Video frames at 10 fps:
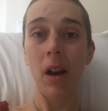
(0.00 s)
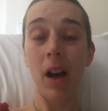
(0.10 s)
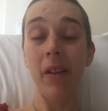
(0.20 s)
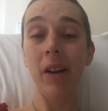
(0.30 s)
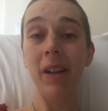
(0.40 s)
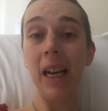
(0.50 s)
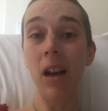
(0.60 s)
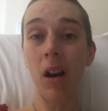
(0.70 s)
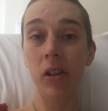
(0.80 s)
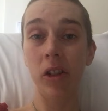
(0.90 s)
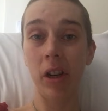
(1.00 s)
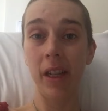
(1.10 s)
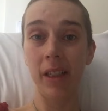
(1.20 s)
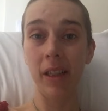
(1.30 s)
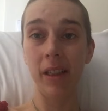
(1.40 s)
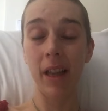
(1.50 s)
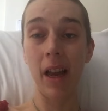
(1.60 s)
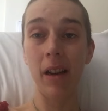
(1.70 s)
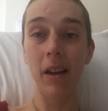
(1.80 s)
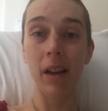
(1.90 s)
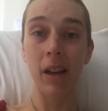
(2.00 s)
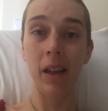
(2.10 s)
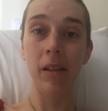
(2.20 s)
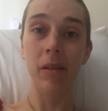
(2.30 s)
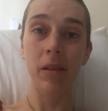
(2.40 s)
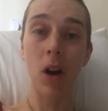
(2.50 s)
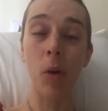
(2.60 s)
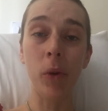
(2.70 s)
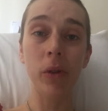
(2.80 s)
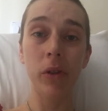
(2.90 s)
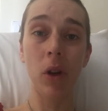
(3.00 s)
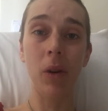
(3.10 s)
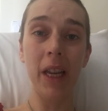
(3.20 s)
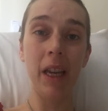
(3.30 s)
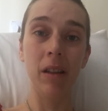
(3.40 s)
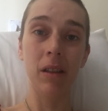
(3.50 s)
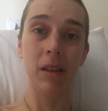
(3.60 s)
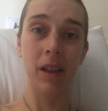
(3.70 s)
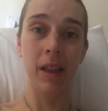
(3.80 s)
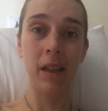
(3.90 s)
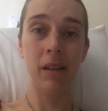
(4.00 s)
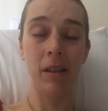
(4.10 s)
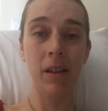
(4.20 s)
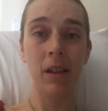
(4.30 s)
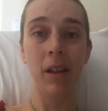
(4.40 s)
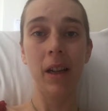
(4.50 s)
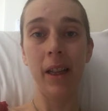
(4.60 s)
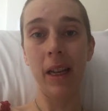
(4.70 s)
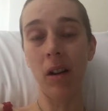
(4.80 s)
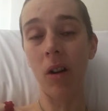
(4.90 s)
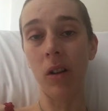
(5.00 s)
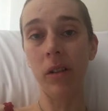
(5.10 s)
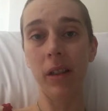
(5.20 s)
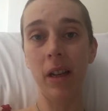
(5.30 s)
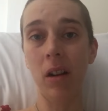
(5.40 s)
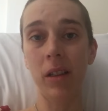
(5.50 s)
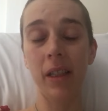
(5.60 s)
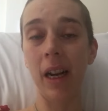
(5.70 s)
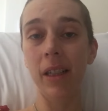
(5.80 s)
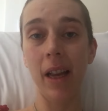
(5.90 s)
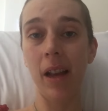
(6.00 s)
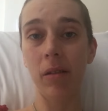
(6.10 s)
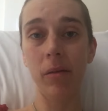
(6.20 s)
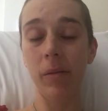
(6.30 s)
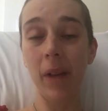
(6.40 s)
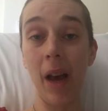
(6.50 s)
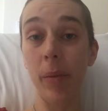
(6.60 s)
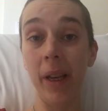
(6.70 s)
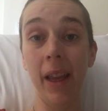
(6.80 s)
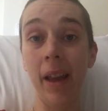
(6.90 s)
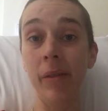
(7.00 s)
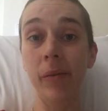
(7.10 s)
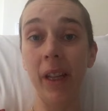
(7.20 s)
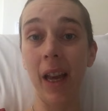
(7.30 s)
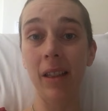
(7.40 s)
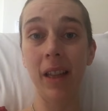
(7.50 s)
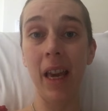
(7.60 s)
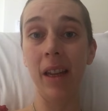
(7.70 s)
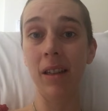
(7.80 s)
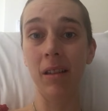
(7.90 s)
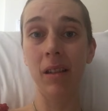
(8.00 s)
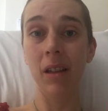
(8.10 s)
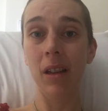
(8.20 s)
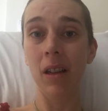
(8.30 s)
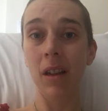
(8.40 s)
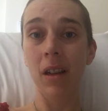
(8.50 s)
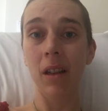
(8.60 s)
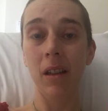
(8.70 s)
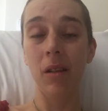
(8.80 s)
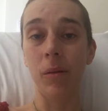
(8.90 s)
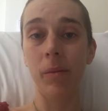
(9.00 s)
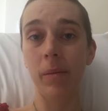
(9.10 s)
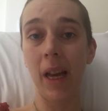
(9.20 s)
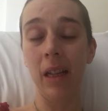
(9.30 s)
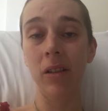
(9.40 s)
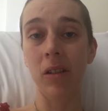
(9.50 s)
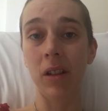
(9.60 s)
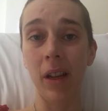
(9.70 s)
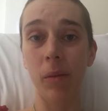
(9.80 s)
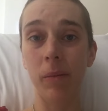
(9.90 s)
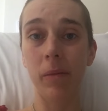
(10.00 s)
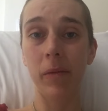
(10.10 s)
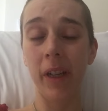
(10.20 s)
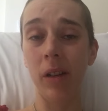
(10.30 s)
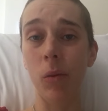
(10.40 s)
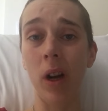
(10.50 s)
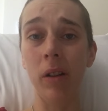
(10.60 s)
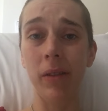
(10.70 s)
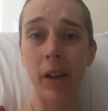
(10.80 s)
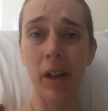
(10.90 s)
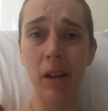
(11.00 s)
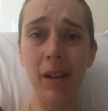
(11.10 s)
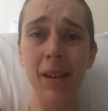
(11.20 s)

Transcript: I've had a really long journey since then, and I almost totally healed, and then, and then it all it all started to ha- happen again and cascade, and the cancer is like freaking wildfire.